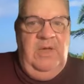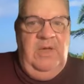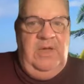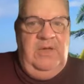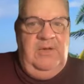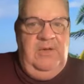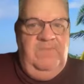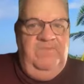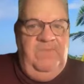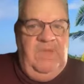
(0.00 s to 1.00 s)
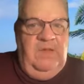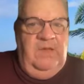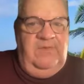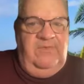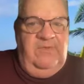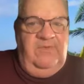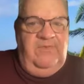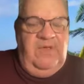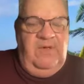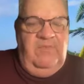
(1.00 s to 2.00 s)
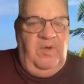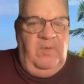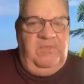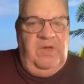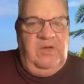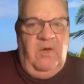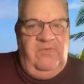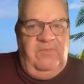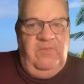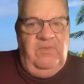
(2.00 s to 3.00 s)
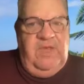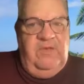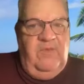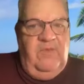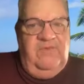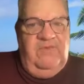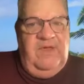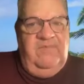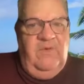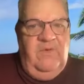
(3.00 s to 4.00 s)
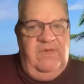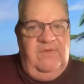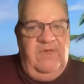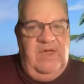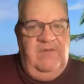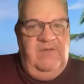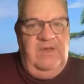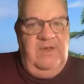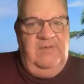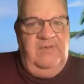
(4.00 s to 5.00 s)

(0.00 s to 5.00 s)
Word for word: And that's just a popular gospel that once saved, always saved. And